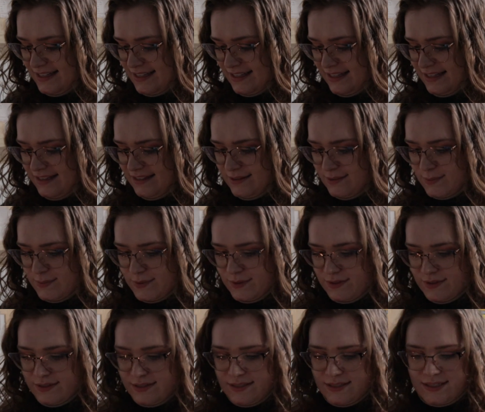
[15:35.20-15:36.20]
Here's
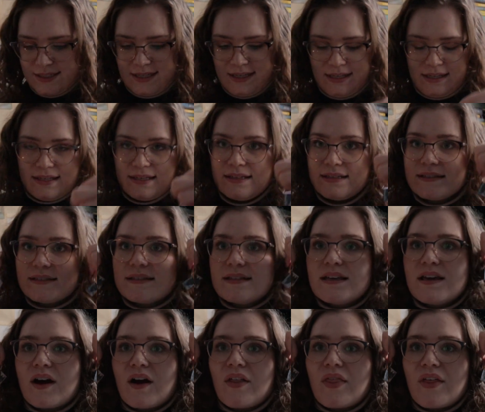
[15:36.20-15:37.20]
one, here's
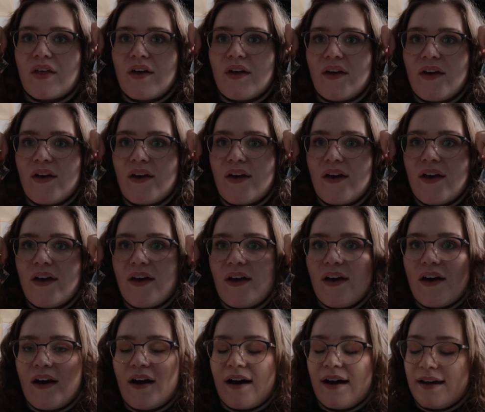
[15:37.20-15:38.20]
the other.
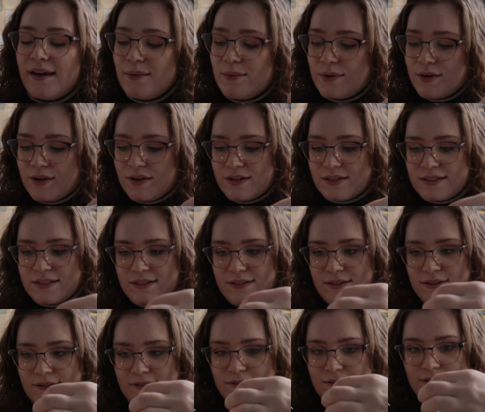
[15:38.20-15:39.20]
I am going
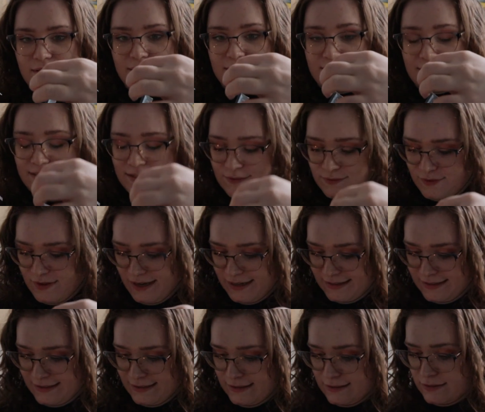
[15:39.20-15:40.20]
to
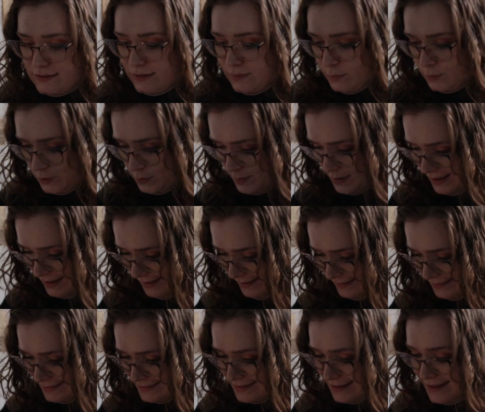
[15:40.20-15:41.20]
disinfect these and wash my
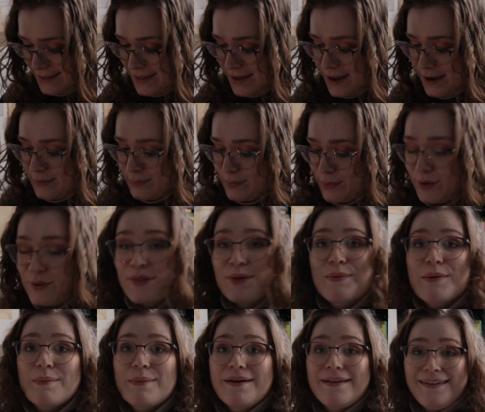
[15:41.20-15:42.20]
hands and then put them
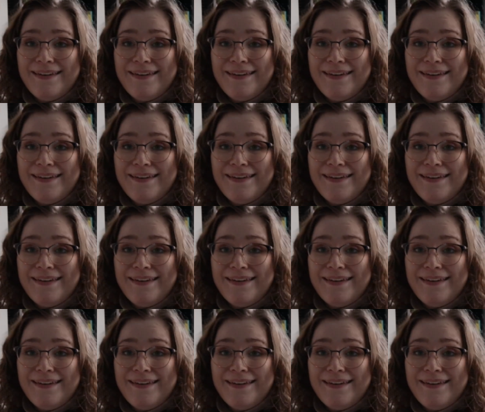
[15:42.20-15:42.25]
in my